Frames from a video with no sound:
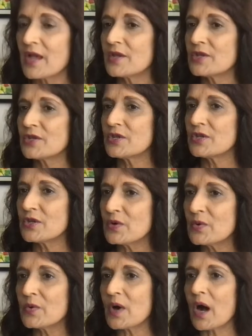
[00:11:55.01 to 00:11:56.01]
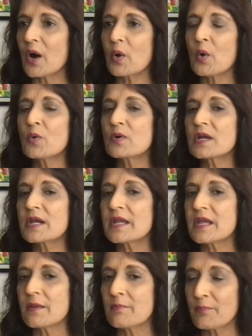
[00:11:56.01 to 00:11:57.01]
you are only
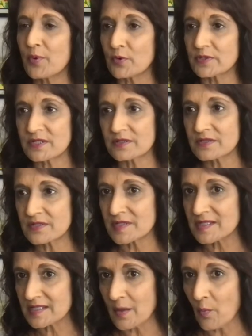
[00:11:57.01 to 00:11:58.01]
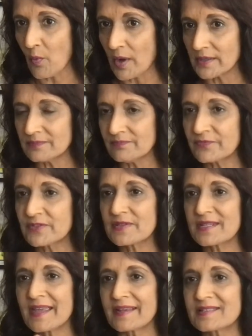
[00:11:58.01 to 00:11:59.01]
important to someone to
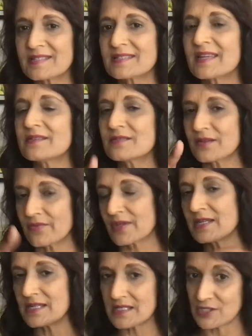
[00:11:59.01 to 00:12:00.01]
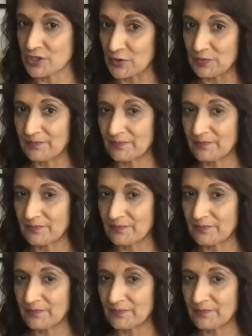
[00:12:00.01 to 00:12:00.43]
the extent they needed you.